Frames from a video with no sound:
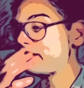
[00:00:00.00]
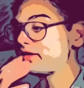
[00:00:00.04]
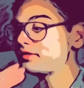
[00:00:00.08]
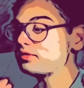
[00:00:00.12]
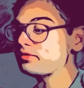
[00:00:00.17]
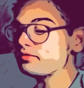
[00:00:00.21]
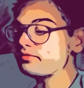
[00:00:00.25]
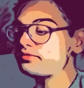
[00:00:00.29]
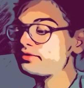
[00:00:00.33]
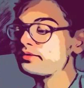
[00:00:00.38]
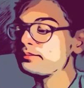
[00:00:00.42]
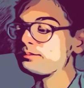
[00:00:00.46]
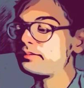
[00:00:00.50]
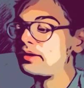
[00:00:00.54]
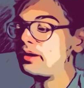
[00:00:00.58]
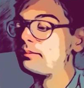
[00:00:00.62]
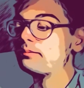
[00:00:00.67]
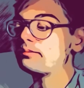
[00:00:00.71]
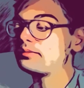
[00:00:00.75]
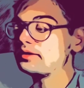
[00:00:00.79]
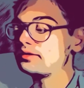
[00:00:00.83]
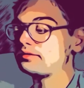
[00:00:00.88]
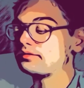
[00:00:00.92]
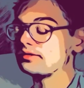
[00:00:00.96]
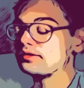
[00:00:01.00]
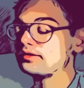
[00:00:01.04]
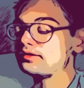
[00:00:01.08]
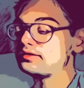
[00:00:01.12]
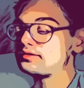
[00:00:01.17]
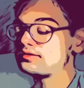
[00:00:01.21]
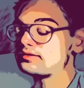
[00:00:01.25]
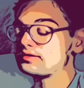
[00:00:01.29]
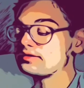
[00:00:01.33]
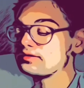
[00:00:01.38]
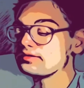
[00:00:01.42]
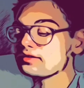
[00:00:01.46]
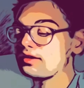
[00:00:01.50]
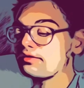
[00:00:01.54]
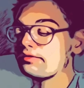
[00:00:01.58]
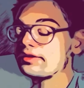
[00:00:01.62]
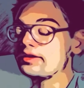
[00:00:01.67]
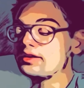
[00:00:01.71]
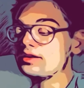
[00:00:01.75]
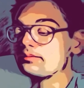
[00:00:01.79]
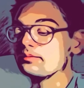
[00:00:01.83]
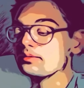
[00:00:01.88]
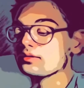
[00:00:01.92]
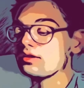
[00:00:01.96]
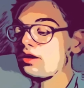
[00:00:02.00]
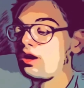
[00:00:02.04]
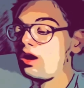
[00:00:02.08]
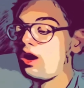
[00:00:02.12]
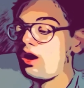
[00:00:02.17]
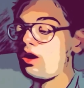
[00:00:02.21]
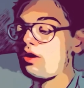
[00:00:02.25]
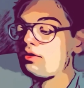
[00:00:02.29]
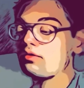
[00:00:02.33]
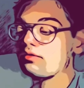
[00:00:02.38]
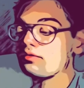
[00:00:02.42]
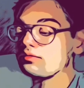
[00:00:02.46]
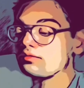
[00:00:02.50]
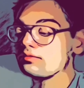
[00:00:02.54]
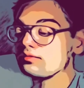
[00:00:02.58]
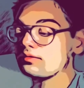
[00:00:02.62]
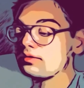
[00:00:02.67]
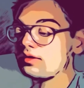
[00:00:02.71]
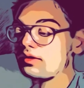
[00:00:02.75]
don't think publicly it is available how